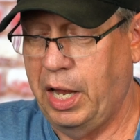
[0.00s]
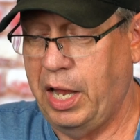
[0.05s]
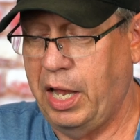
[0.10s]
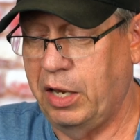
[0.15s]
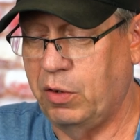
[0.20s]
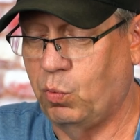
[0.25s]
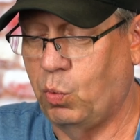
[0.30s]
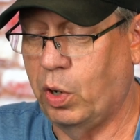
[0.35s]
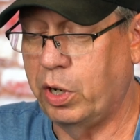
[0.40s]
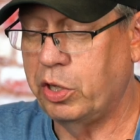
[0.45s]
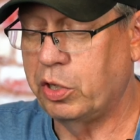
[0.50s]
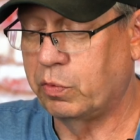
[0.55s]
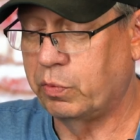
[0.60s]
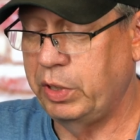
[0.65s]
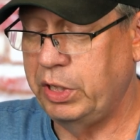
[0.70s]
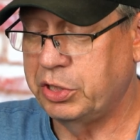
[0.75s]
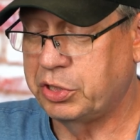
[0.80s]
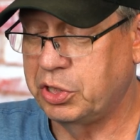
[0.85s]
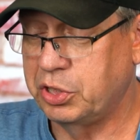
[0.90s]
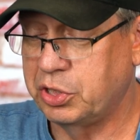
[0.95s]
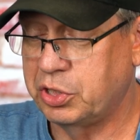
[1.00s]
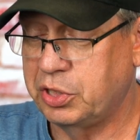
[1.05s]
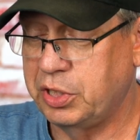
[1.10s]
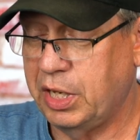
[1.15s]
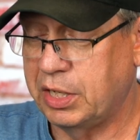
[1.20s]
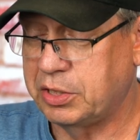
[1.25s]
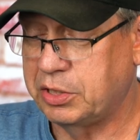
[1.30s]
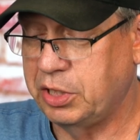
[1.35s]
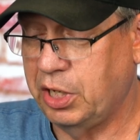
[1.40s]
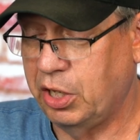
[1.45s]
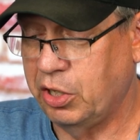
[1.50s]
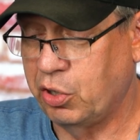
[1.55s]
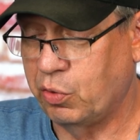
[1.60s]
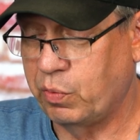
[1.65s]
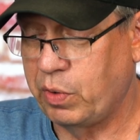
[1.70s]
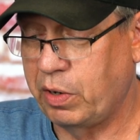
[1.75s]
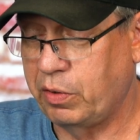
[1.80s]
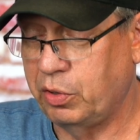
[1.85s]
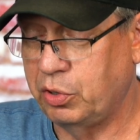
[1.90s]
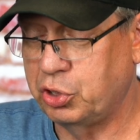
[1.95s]
And one of the reasons that the
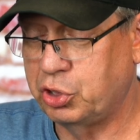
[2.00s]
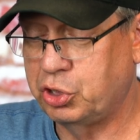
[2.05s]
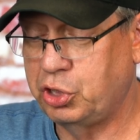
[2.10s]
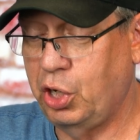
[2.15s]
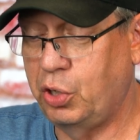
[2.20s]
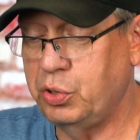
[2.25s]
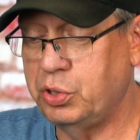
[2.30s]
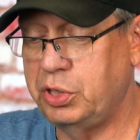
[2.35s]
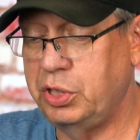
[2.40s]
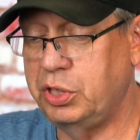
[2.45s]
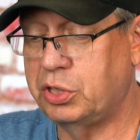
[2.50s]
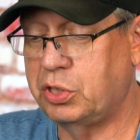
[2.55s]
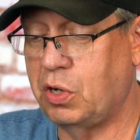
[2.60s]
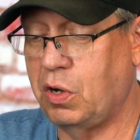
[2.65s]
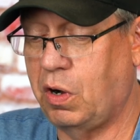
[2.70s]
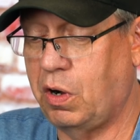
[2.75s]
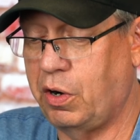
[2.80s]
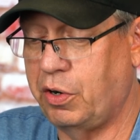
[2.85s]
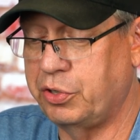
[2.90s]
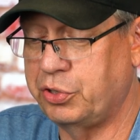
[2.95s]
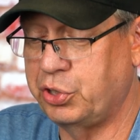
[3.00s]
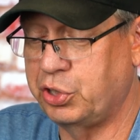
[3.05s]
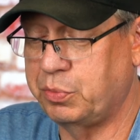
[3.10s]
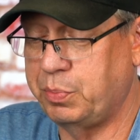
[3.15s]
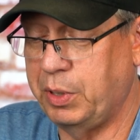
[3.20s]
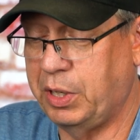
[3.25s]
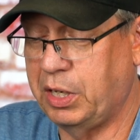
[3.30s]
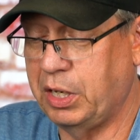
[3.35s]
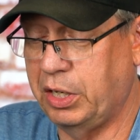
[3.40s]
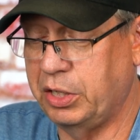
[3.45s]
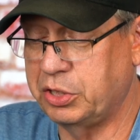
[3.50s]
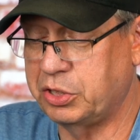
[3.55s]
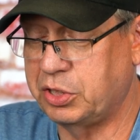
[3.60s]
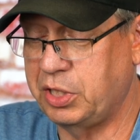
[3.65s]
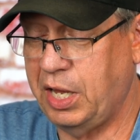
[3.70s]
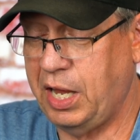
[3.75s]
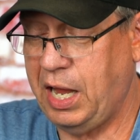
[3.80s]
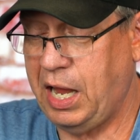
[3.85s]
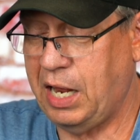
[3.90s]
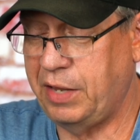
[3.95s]
railroads chose these cars is because
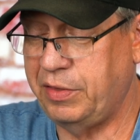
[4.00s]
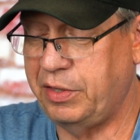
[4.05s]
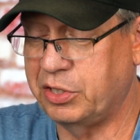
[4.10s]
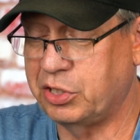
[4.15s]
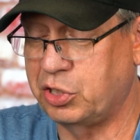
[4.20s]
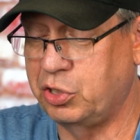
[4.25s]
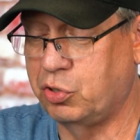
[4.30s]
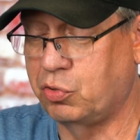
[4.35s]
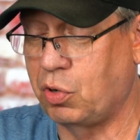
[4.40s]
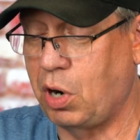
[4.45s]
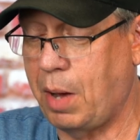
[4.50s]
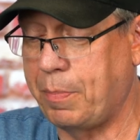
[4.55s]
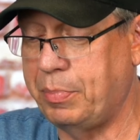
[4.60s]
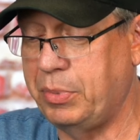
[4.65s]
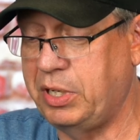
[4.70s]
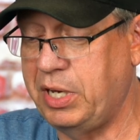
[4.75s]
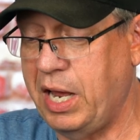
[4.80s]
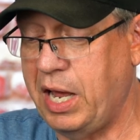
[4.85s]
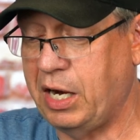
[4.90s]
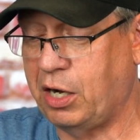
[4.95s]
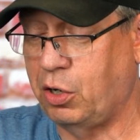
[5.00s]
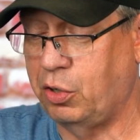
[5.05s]
they had this drop deck